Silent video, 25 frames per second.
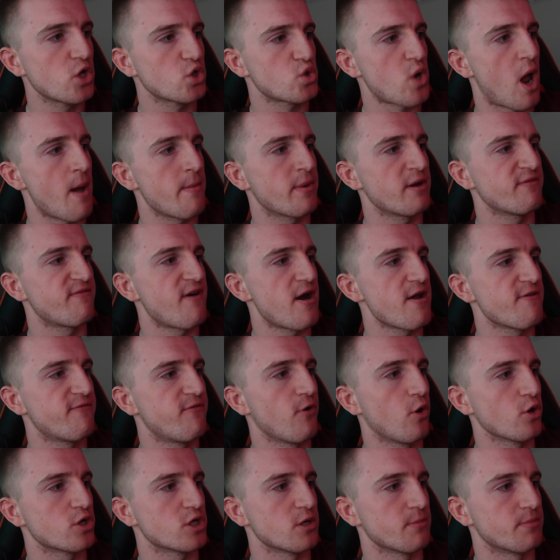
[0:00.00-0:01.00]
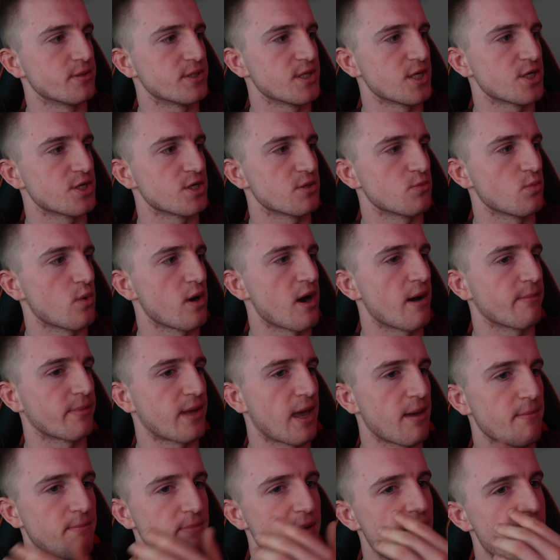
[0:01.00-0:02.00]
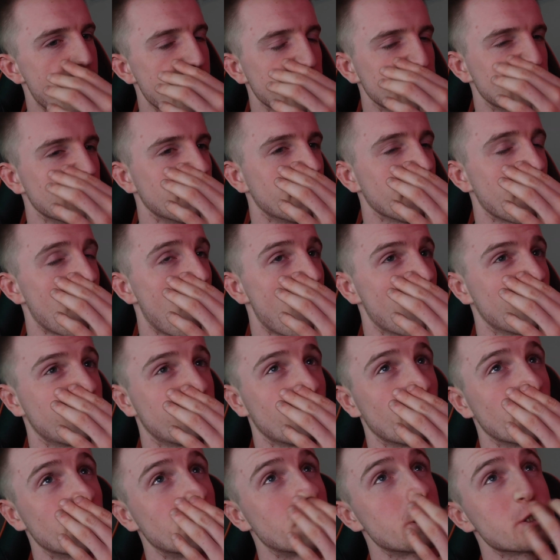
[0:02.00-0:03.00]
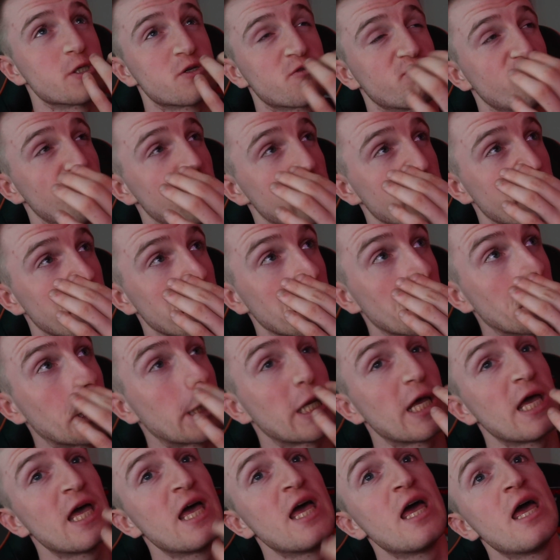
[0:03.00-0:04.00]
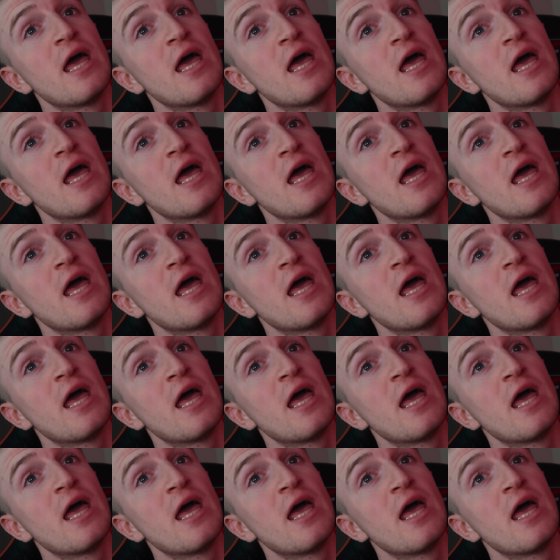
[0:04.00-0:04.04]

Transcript: So I'm in a very fortunate position where I'm getting paid to be off, which is really good.